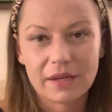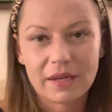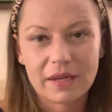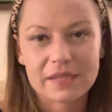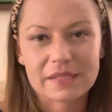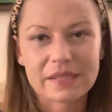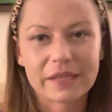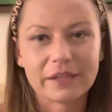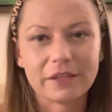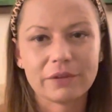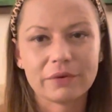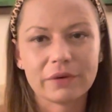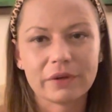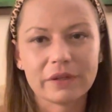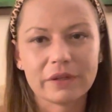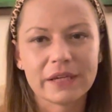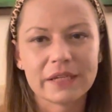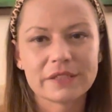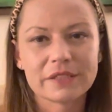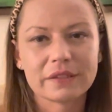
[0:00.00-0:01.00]
It's like you are
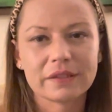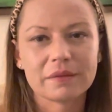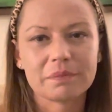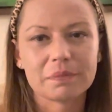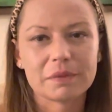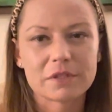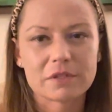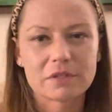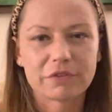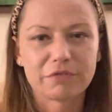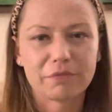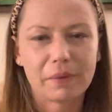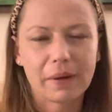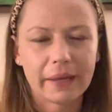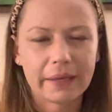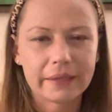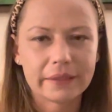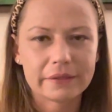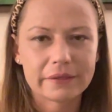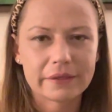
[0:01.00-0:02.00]
getting the peace of
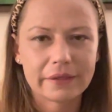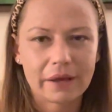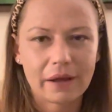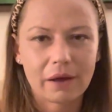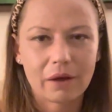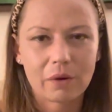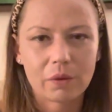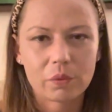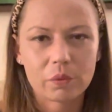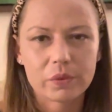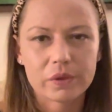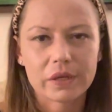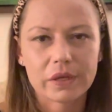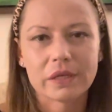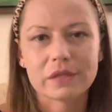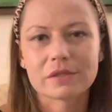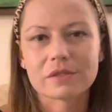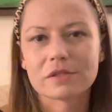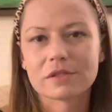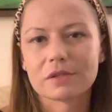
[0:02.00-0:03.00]
mind now
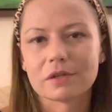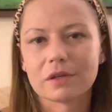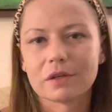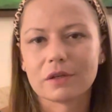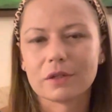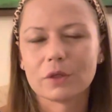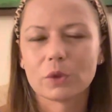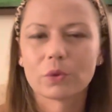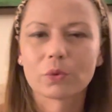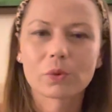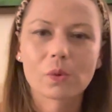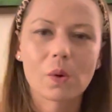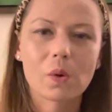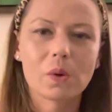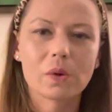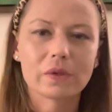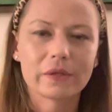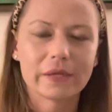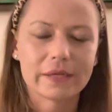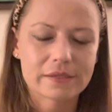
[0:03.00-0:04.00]
with your
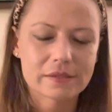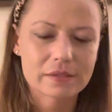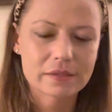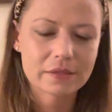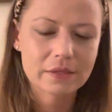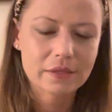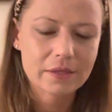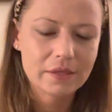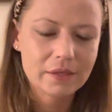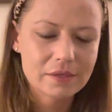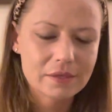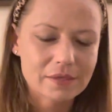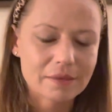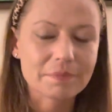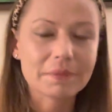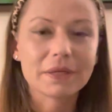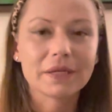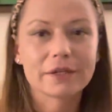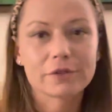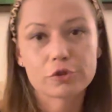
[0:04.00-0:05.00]
role as
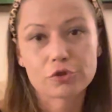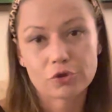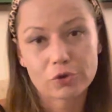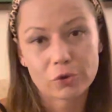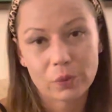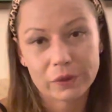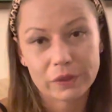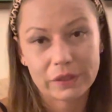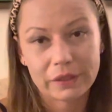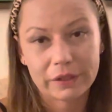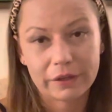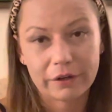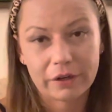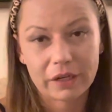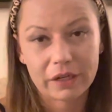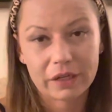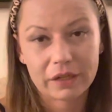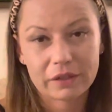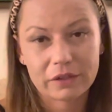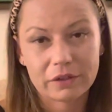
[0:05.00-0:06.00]
somebody
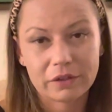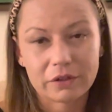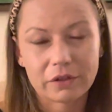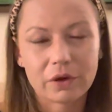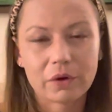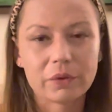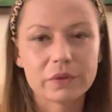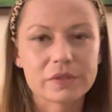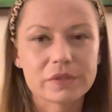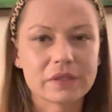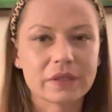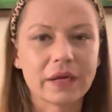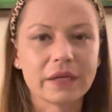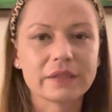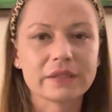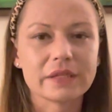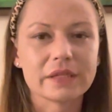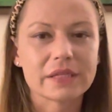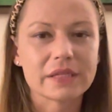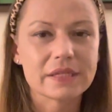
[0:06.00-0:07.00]
extraordinary. You know, it's
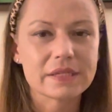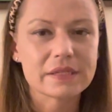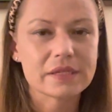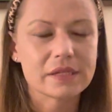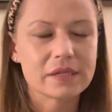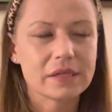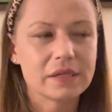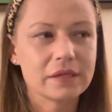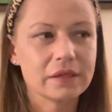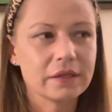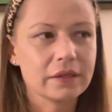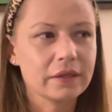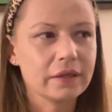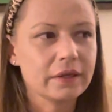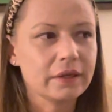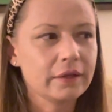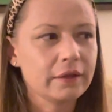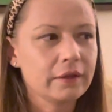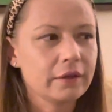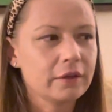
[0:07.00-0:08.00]
not easy
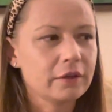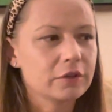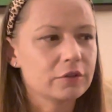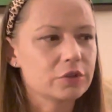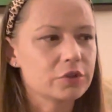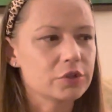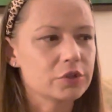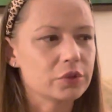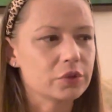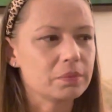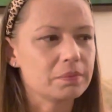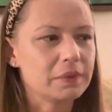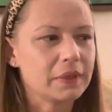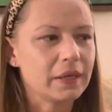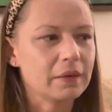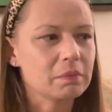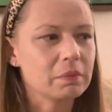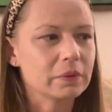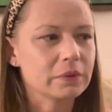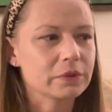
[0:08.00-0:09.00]
to
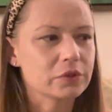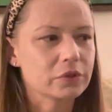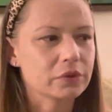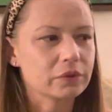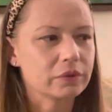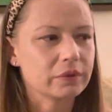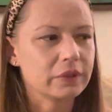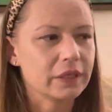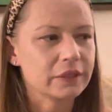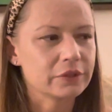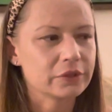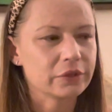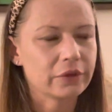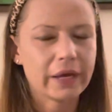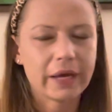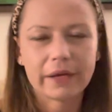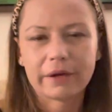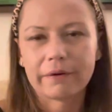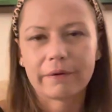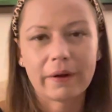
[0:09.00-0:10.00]
be able to get your
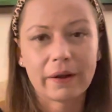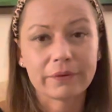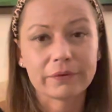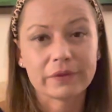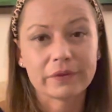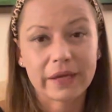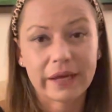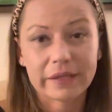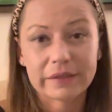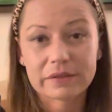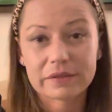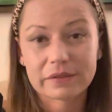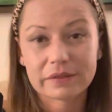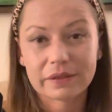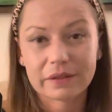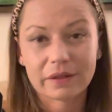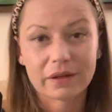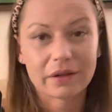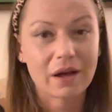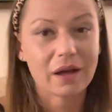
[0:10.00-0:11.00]
head around that
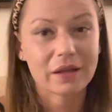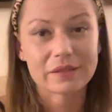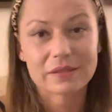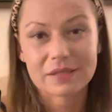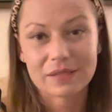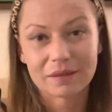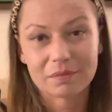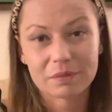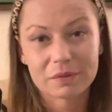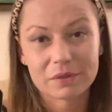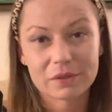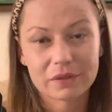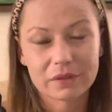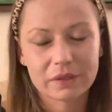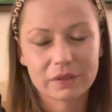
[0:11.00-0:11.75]
concept.